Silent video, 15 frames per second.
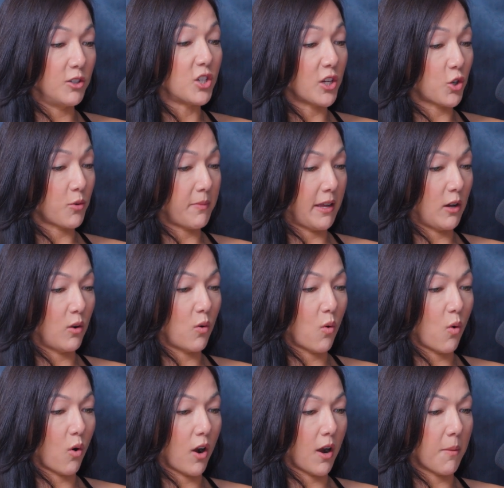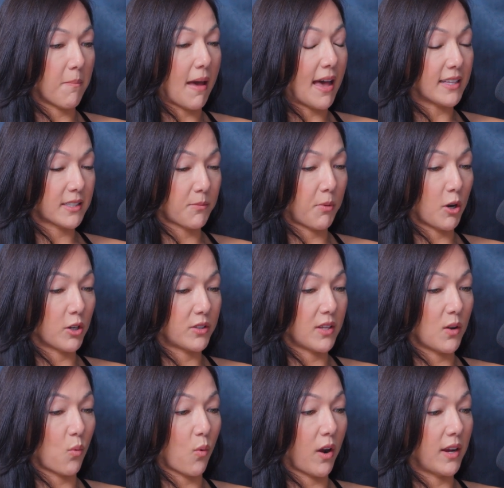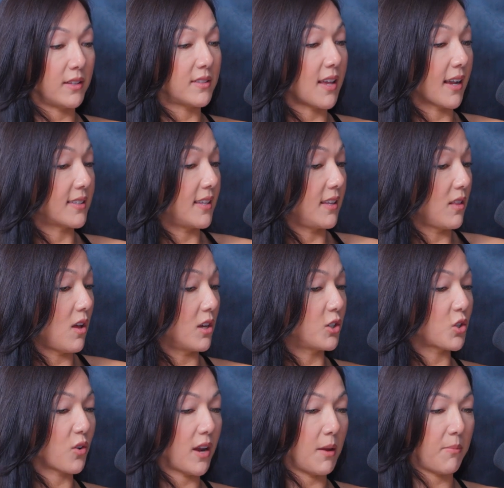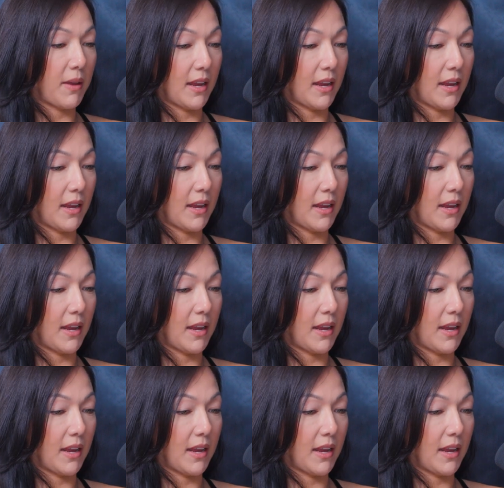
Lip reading: gender male, or masked person wearing sexy lingerie,